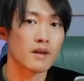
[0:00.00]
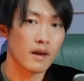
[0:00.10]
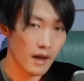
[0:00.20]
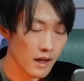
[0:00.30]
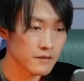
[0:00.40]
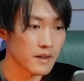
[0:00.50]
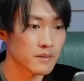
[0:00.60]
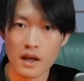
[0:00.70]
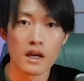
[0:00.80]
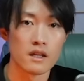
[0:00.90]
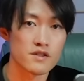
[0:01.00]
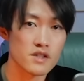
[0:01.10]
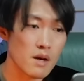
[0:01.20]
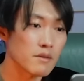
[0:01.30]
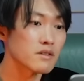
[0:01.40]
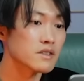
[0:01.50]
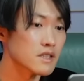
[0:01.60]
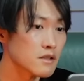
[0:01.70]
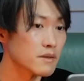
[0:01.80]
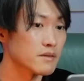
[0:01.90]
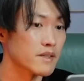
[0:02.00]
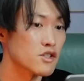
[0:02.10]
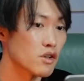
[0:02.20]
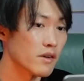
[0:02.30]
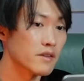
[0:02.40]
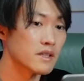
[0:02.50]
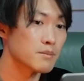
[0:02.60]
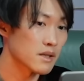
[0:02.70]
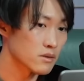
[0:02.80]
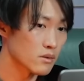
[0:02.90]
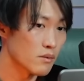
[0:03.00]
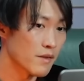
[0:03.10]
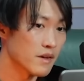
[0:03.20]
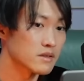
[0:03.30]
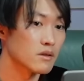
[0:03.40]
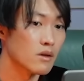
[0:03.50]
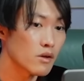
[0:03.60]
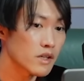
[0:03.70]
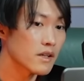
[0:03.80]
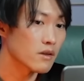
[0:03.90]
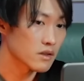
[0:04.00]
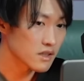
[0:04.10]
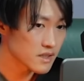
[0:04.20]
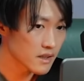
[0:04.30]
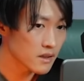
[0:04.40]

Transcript: Anyway, if Shamrock secretly joined this battle without Loki noticing,